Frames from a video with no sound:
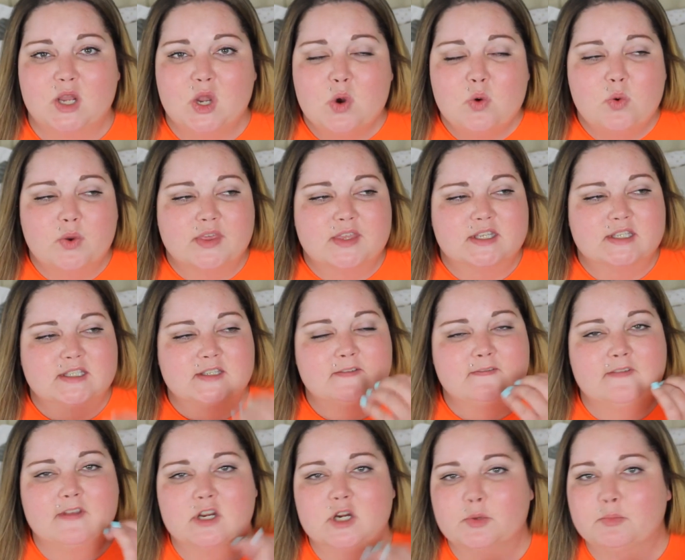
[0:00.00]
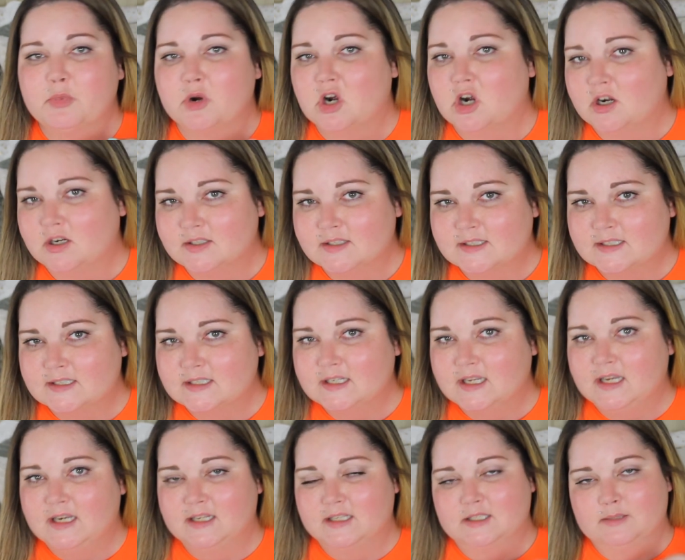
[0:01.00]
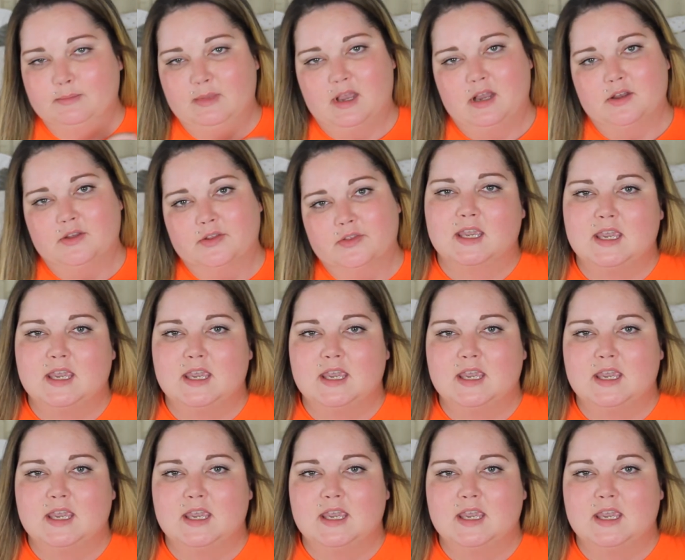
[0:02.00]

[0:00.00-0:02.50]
with severe burns in his mouth.